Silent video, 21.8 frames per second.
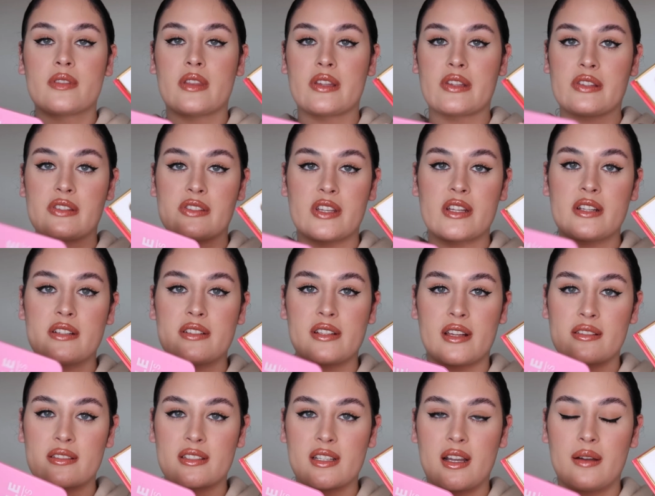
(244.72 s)
The set
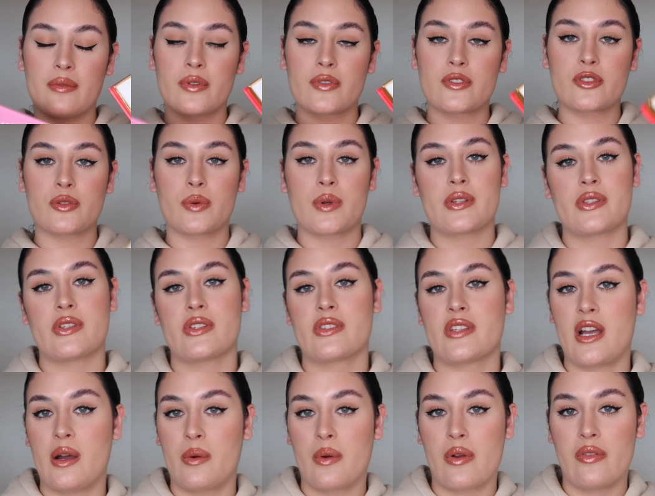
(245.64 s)
does come with tweezers,
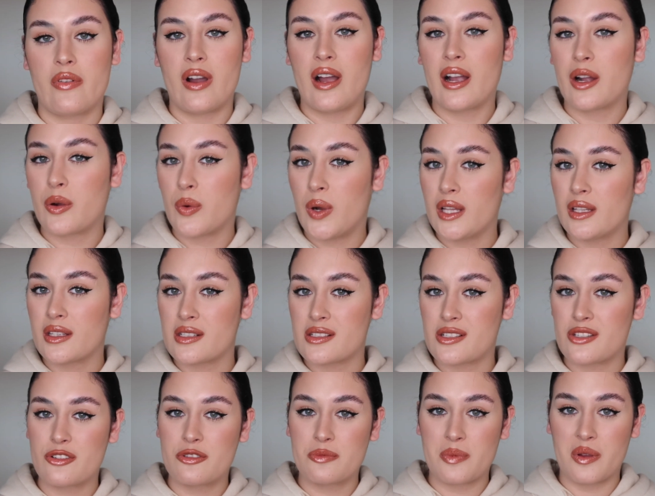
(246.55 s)
however I quite like
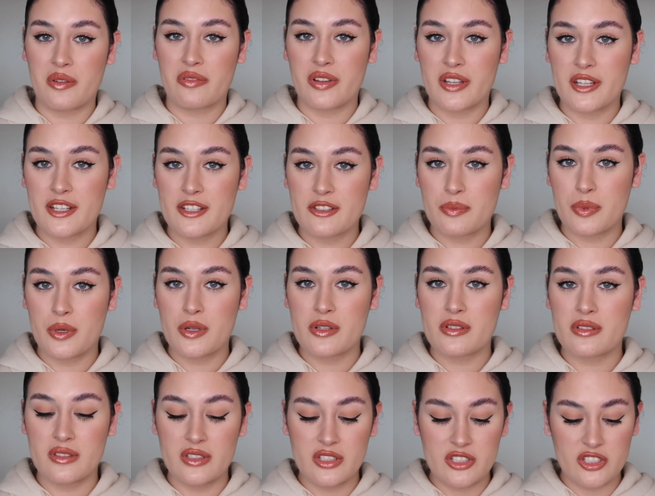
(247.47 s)
to use my fingers
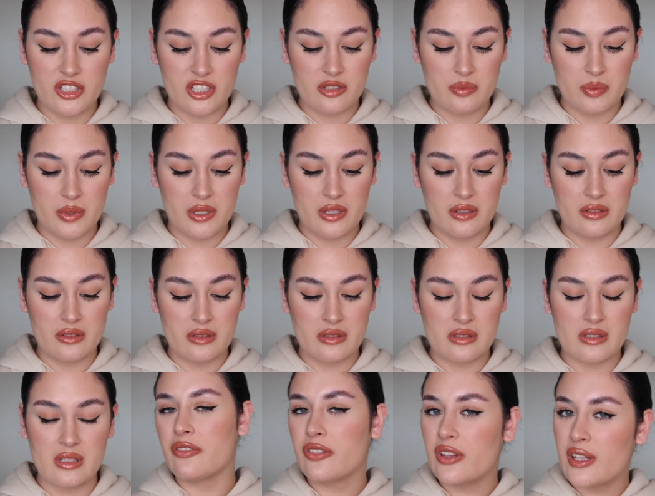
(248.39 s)
personally just
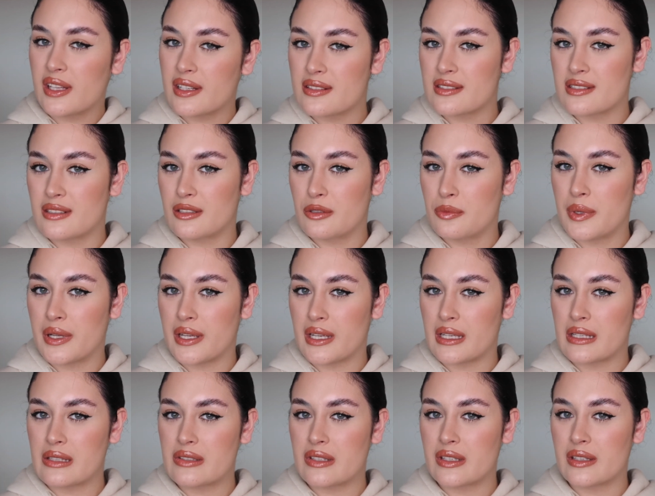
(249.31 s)
because I feel like it's a little bit
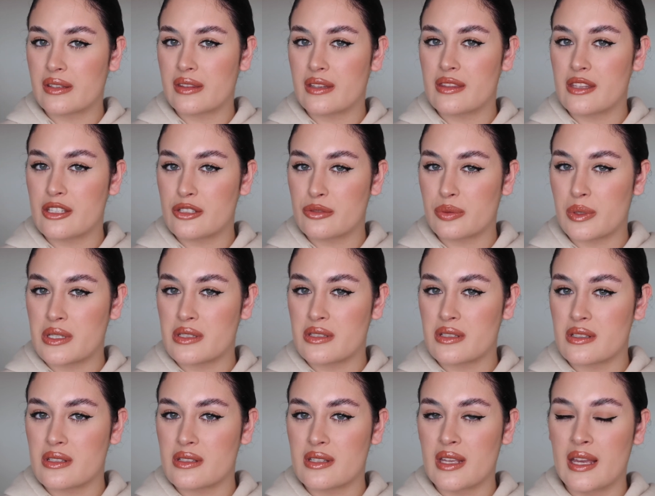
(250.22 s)
easier than the
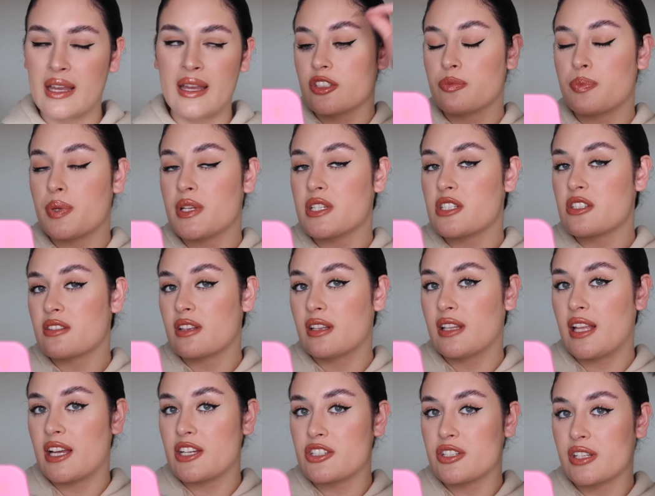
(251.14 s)
tweezers. Just pinch the
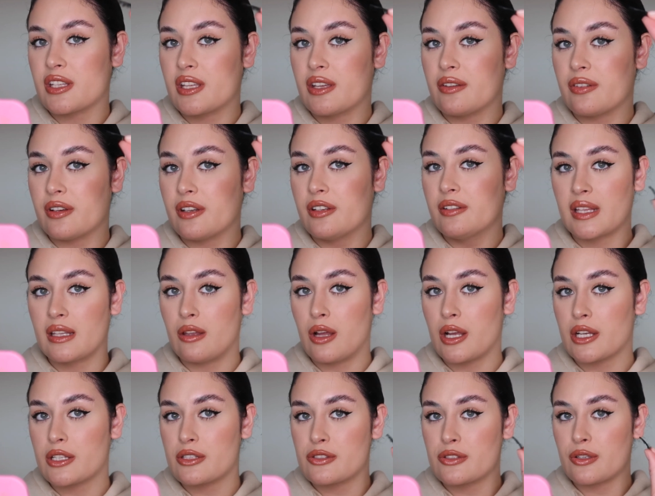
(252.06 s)
lash together
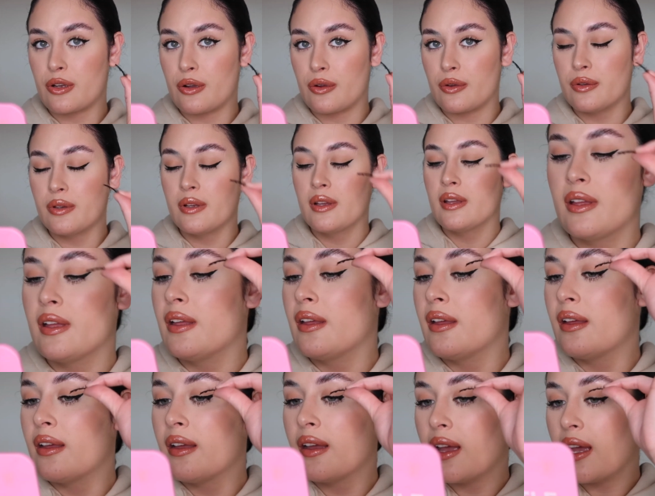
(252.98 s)
like so,
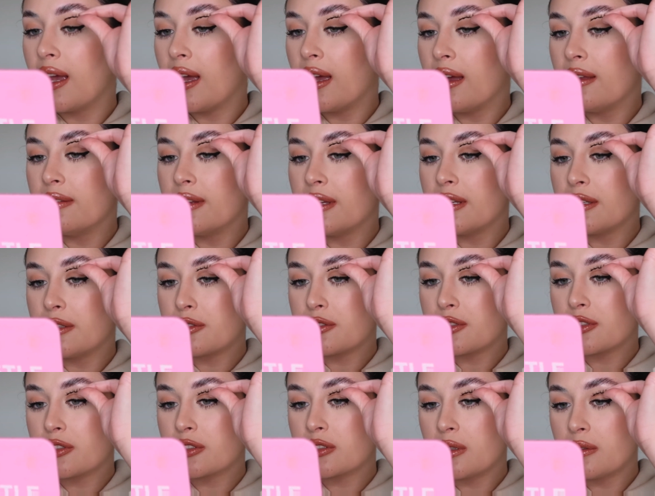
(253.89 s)
and then you're
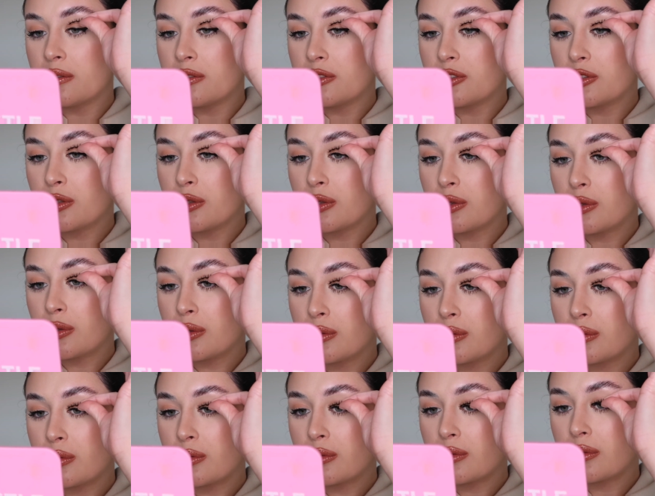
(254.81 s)
just going
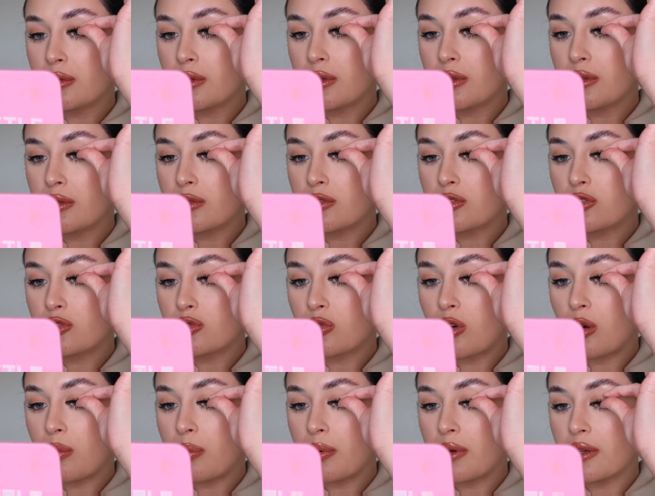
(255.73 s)
to
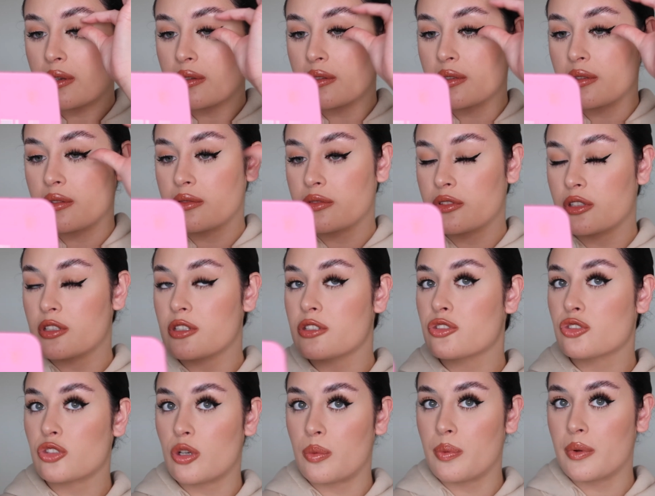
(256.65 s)
drop it. So
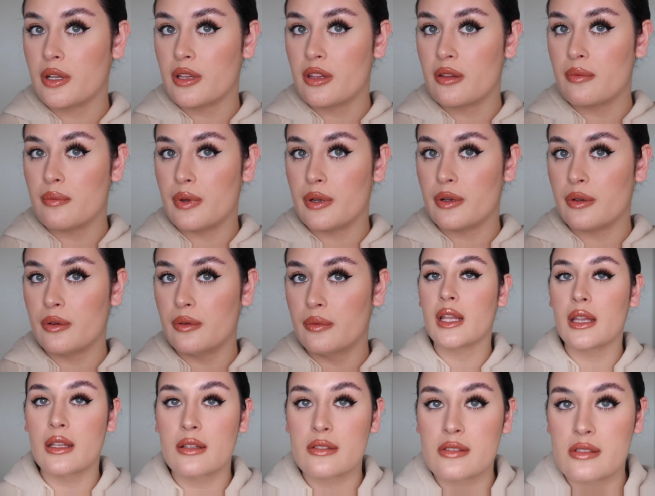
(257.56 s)
just drop it in the middle.
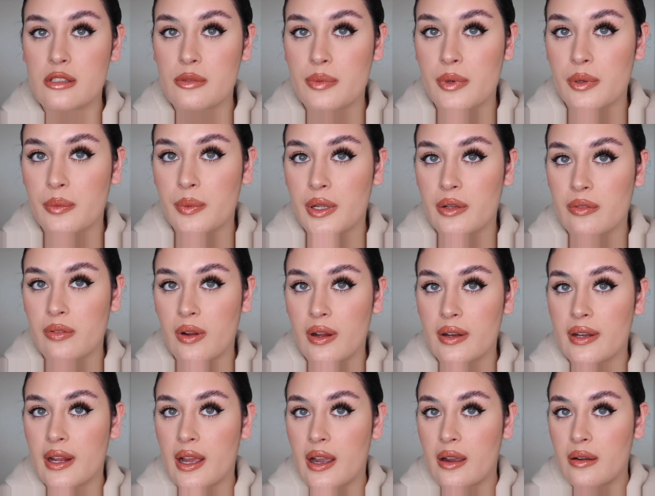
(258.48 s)
It looks a little bit weird
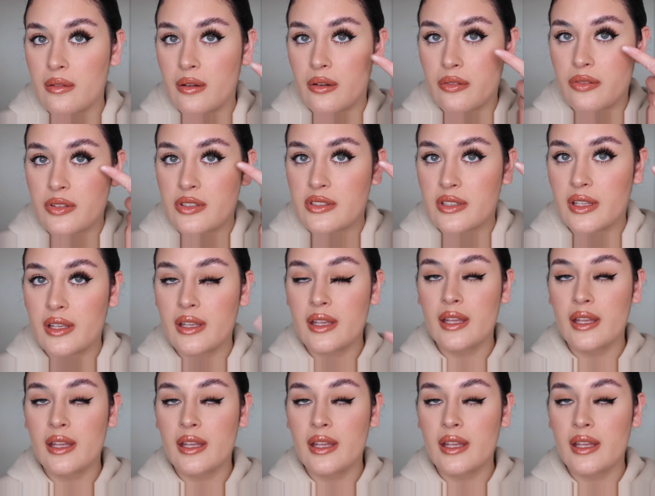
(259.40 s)
right now, obviously.